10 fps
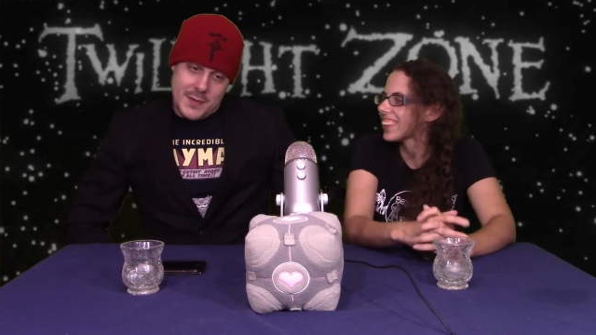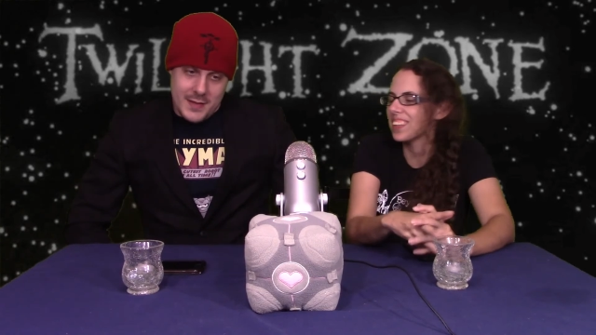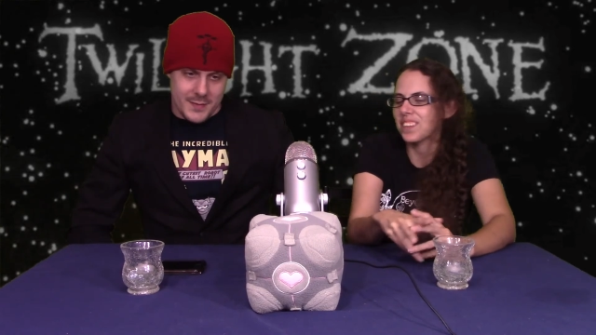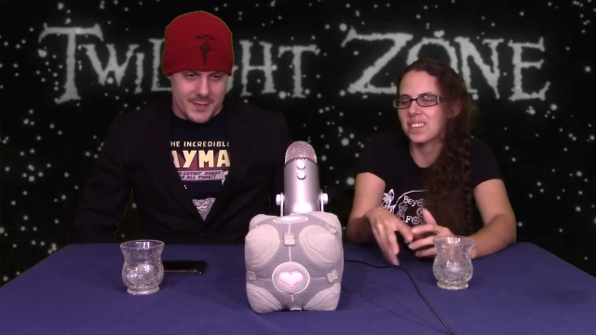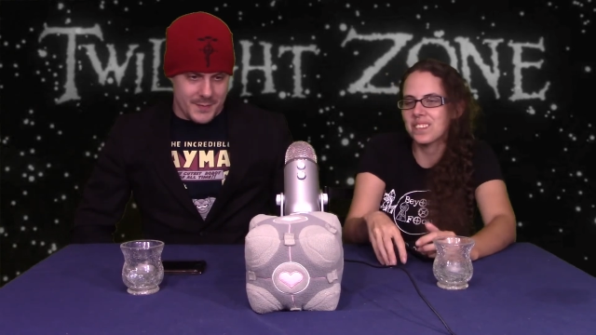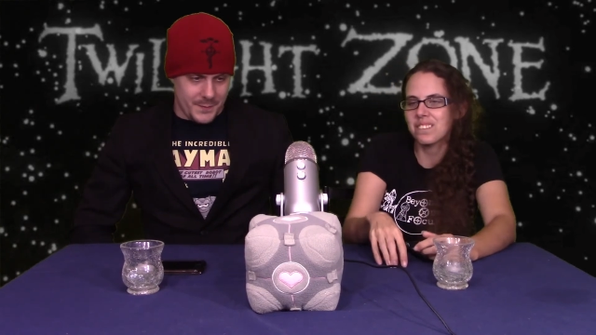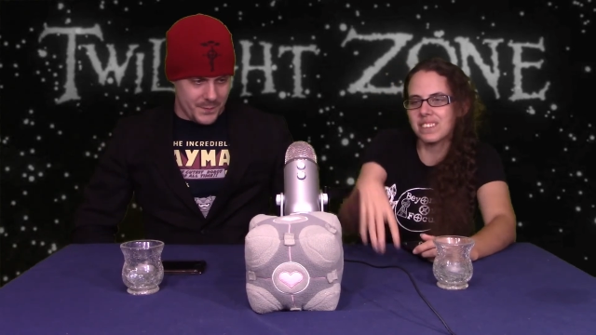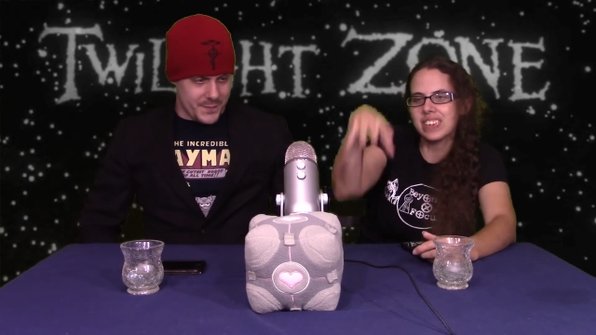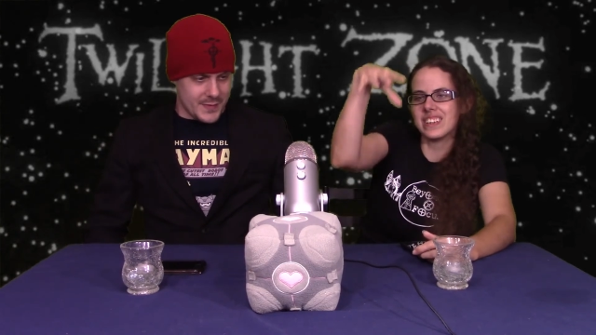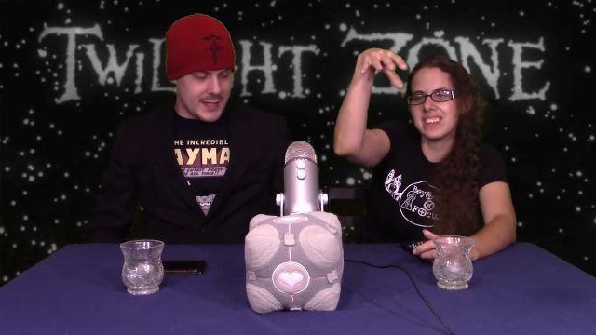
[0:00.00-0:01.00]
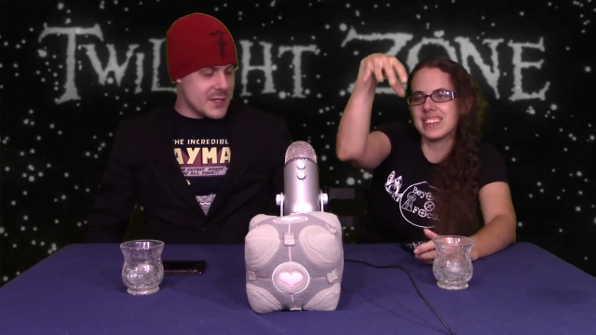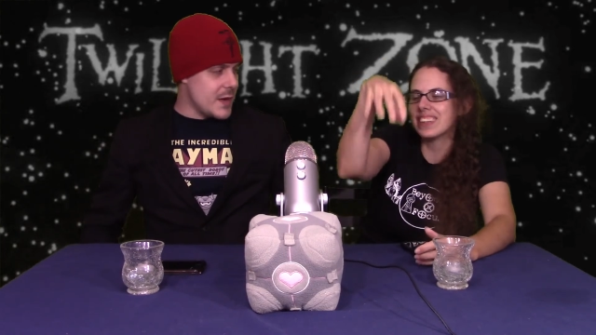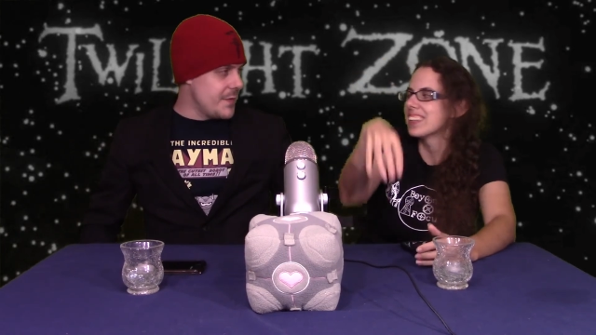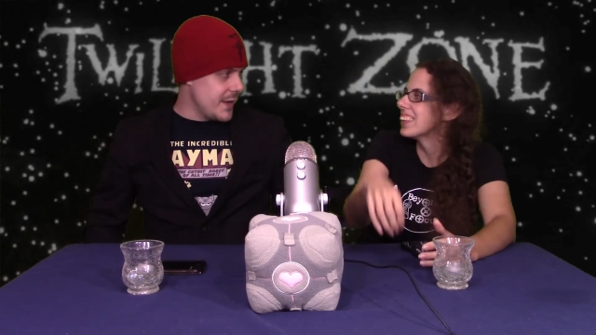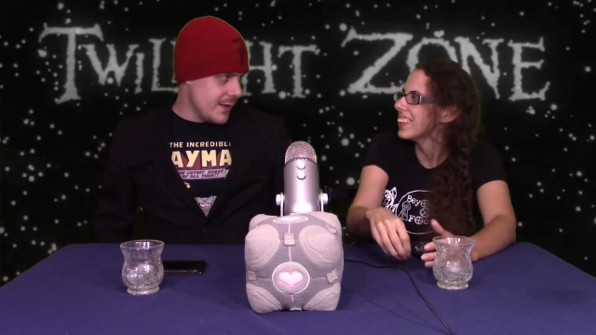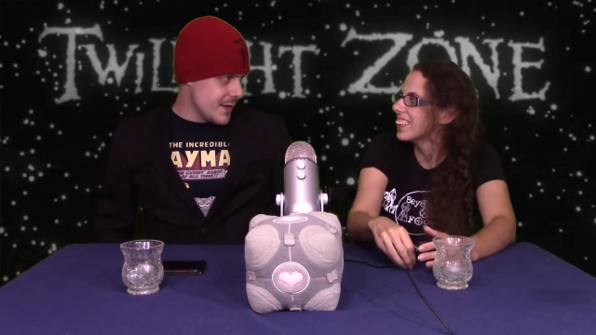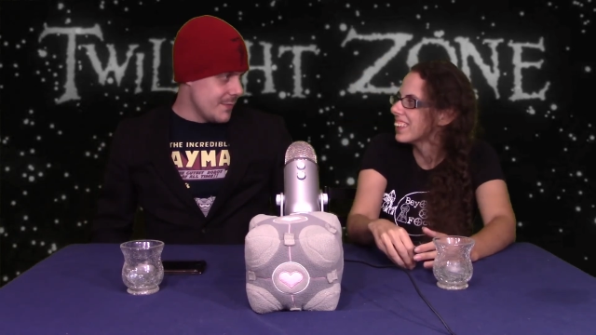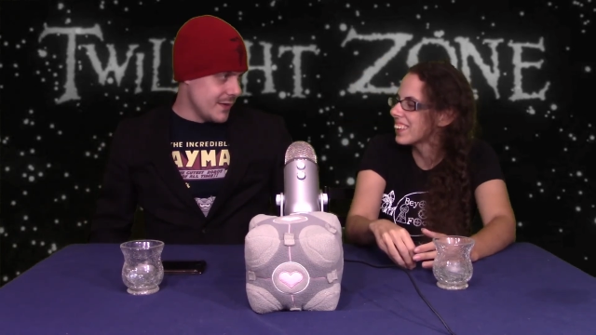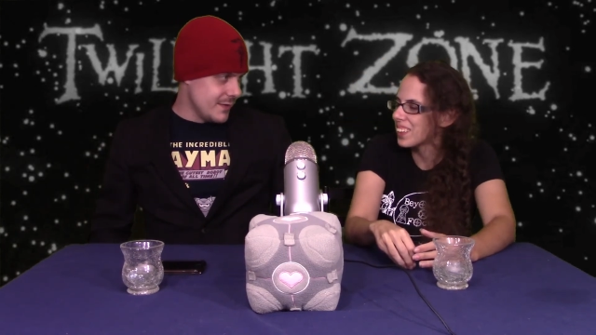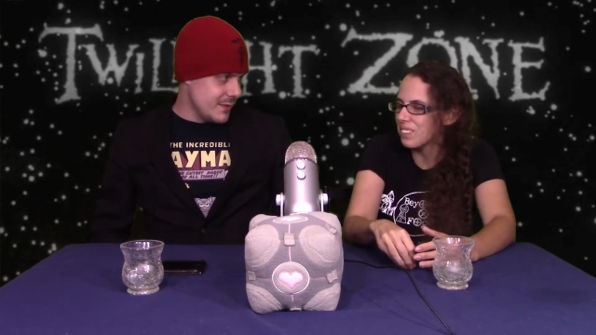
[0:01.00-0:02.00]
Speaker 1: well, less gravity. Come on.